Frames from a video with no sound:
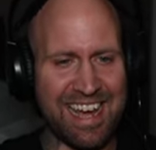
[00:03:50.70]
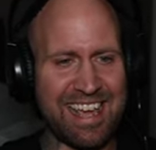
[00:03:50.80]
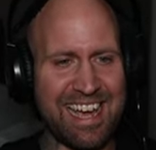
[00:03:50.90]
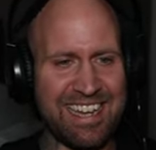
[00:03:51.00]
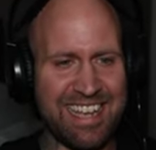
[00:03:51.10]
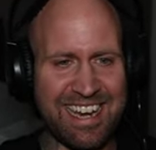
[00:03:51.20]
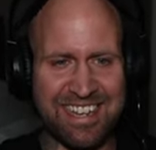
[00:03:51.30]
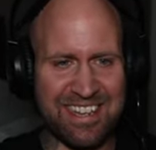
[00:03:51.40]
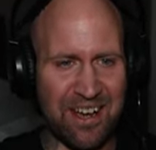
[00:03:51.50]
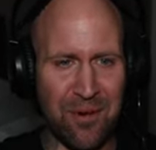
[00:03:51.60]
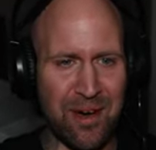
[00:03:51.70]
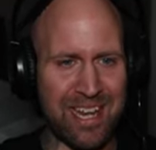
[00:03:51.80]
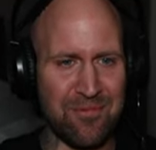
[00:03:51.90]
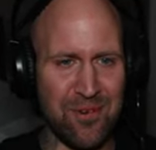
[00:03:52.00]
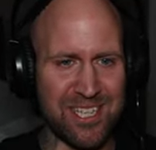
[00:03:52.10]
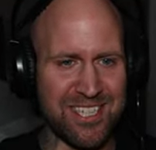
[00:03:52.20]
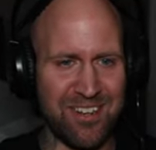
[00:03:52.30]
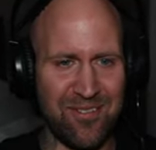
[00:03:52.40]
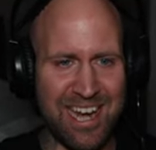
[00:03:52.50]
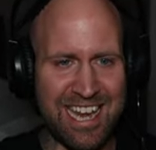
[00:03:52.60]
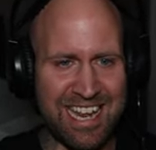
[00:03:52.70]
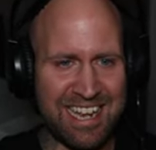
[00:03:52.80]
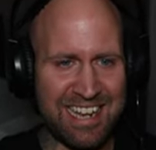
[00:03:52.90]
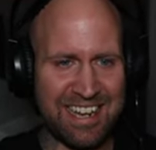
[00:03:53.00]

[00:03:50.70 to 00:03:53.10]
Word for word: like I didn't know what it was already.